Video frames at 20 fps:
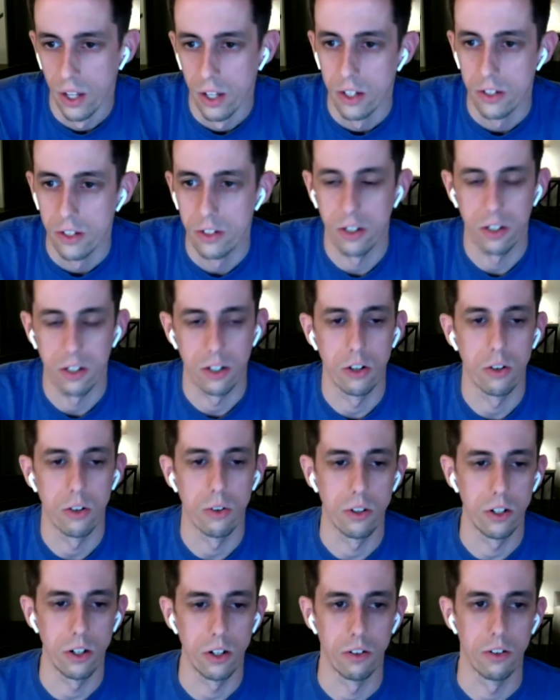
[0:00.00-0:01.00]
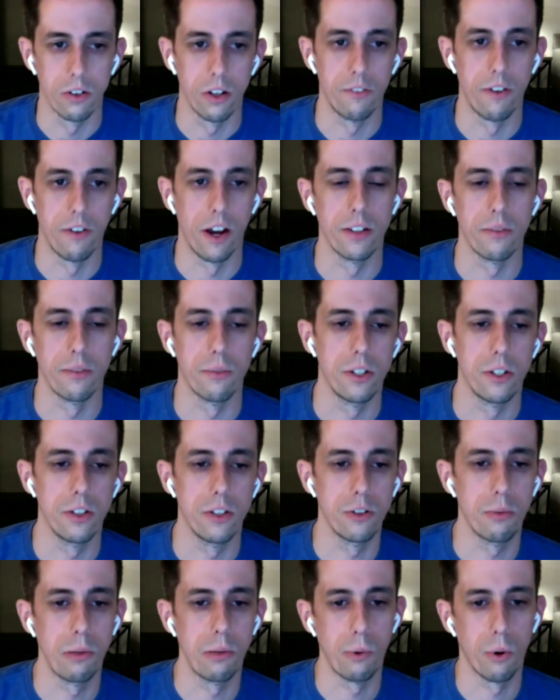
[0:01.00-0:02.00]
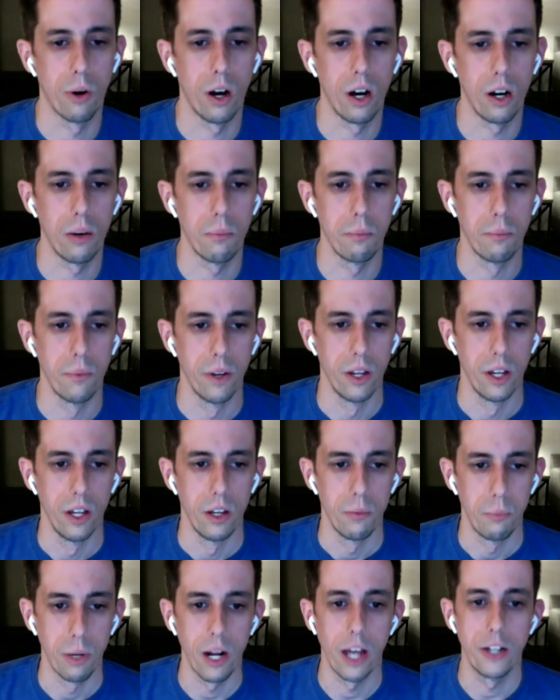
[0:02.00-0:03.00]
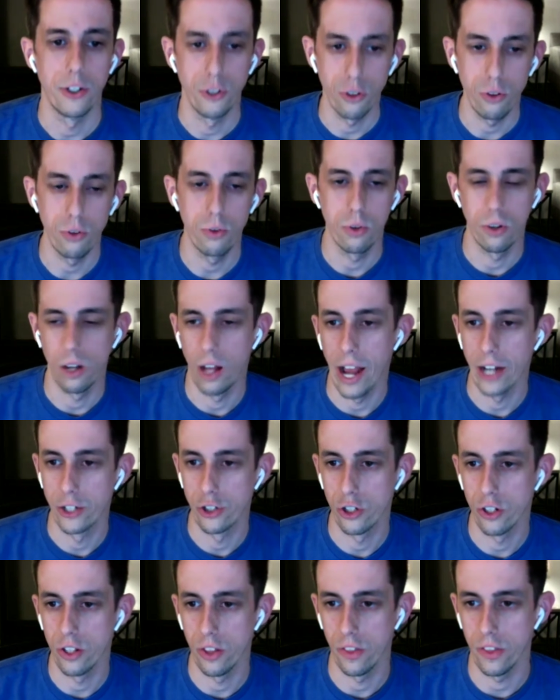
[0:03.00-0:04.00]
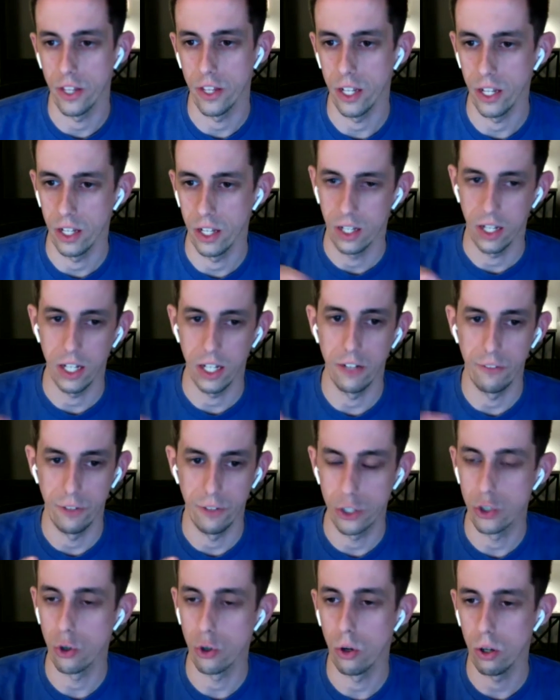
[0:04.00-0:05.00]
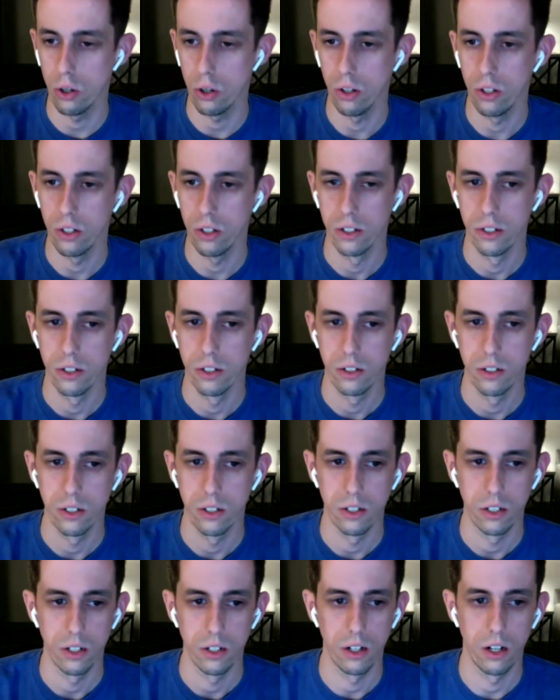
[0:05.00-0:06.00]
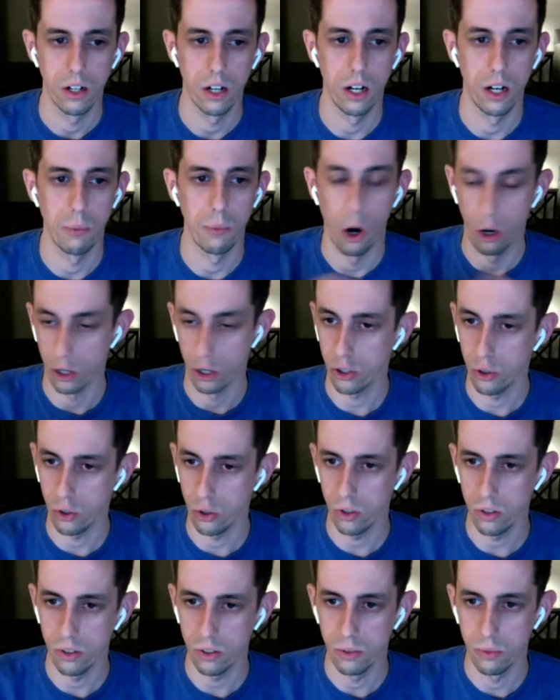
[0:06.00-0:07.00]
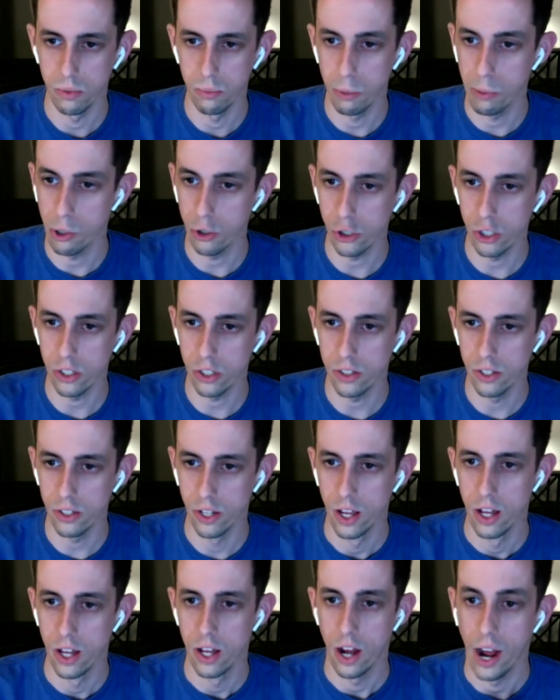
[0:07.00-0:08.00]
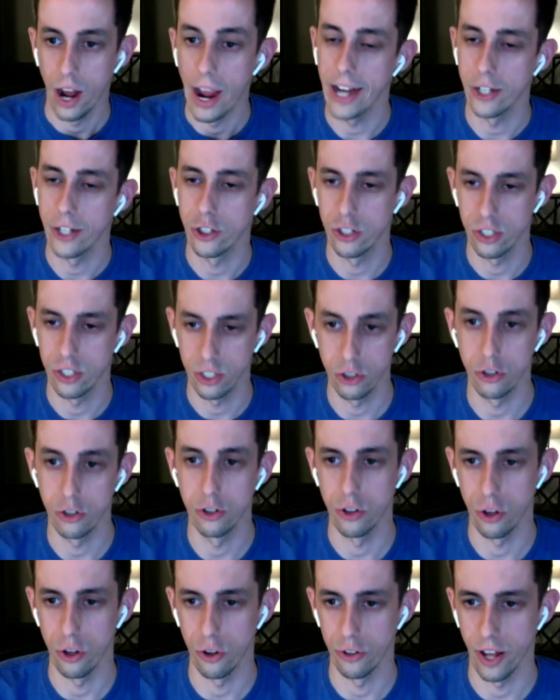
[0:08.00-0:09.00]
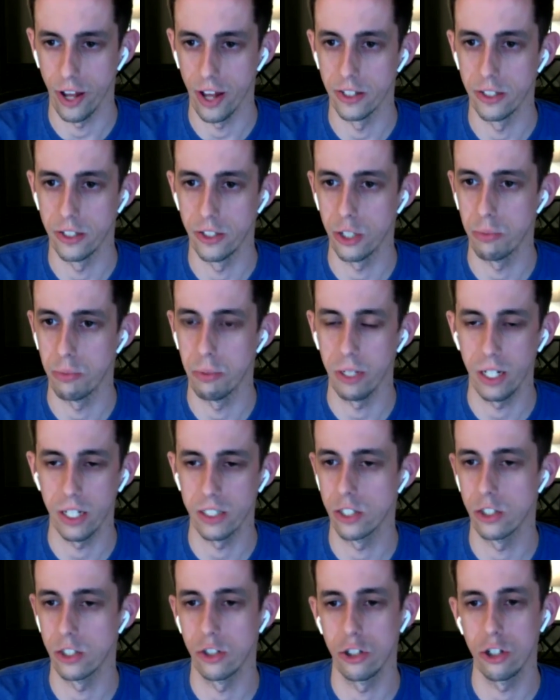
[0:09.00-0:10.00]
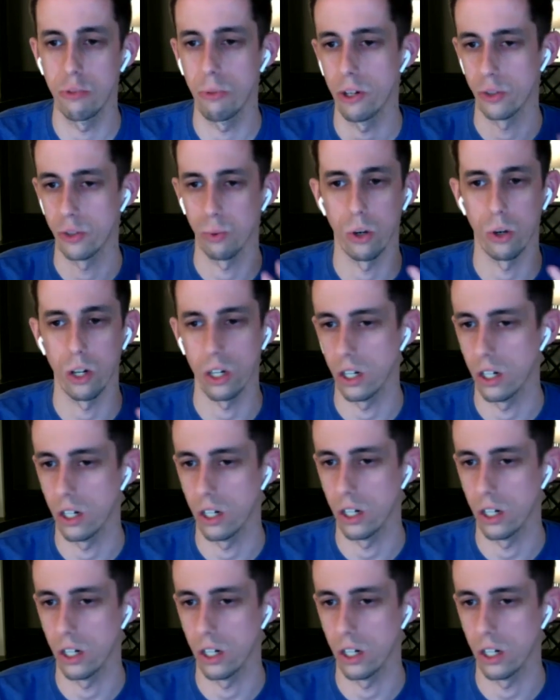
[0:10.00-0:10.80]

To go, advise them to use people. But I do actually the individual article promotions. I actually still do those ads just because it's too much work.